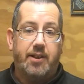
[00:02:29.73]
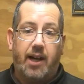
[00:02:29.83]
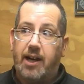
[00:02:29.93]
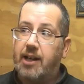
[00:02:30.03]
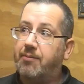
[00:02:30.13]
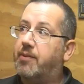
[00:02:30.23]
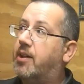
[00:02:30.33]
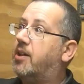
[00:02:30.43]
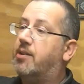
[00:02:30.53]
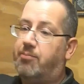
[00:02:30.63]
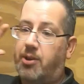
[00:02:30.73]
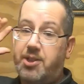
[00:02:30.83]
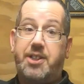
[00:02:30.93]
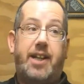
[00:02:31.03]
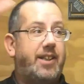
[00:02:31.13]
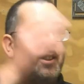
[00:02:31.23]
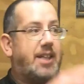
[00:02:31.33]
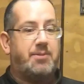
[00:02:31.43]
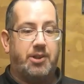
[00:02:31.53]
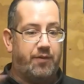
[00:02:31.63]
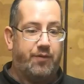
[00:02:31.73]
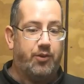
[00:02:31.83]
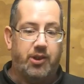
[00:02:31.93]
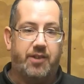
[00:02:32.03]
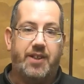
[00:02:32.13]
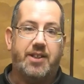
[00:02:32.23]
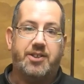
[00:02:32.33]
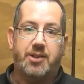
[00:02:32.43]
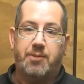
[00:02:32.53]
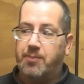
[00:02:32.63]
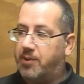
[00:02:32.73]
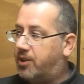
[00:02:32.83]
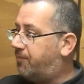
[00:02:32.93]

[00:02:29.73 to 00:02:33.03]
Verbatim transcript: Um, my shed is absolutely full of dust at the moment.